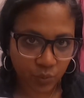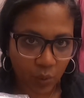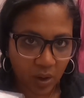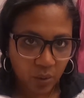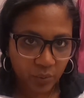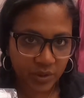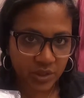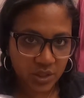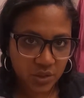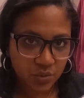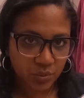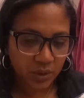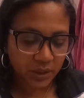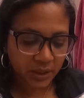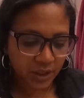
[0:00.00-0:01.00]
as well, which
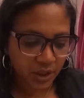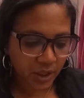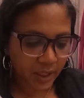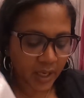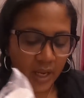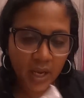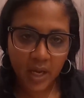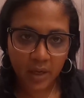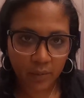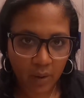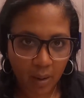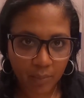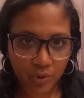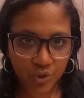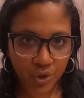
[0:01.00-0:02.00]
is really good. And
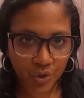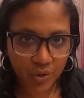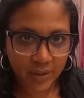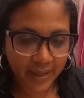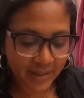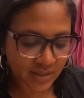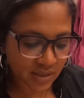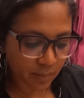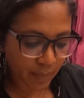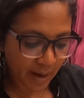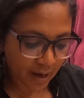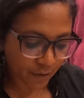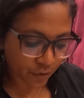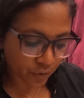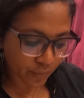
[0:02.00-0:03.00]
Rob will show you guys the
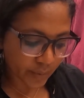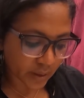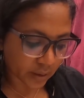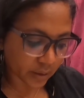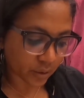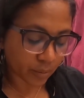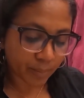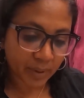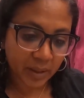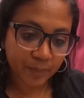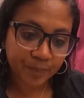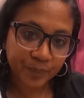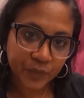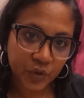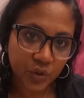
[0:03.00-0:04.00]
bathroom in a little bit.
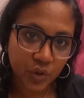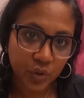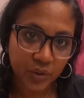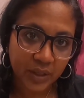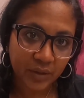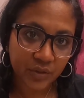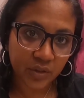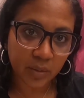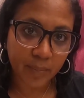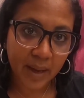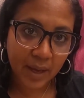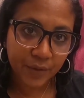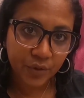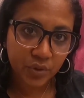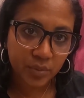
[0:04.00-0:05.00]
You can go down to the
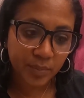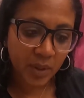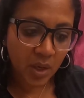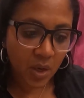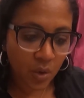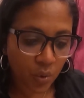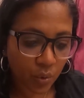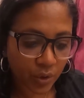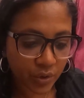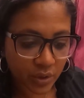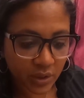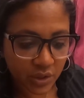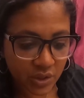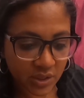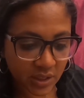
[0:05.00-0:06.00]
bathroom, or you
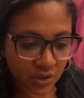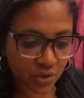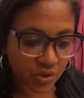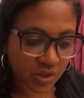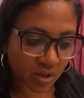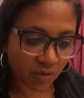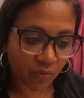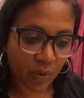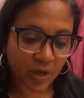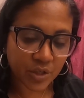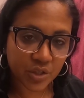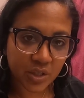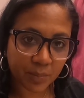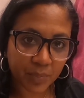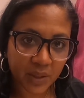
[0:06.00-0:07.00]
can just get yourself
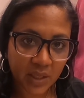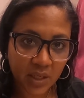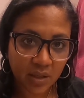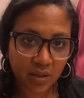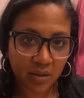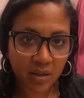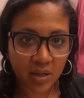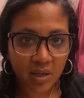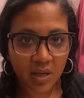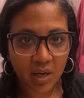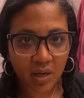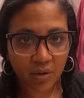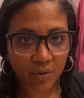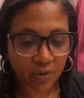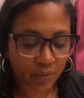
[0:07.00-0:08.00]
washed up here
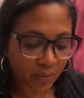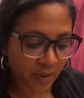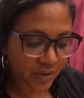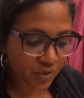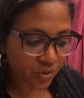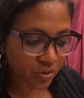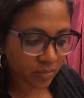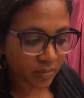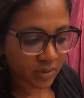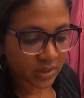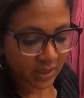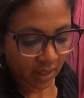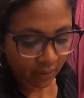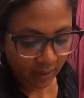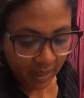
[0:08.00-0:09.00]
and go to the restroom
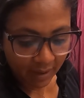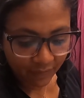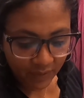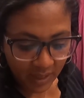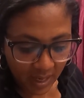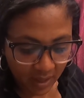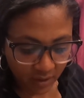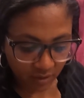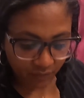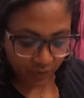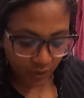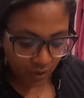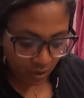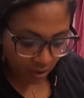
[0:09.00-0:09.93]
down at the end of the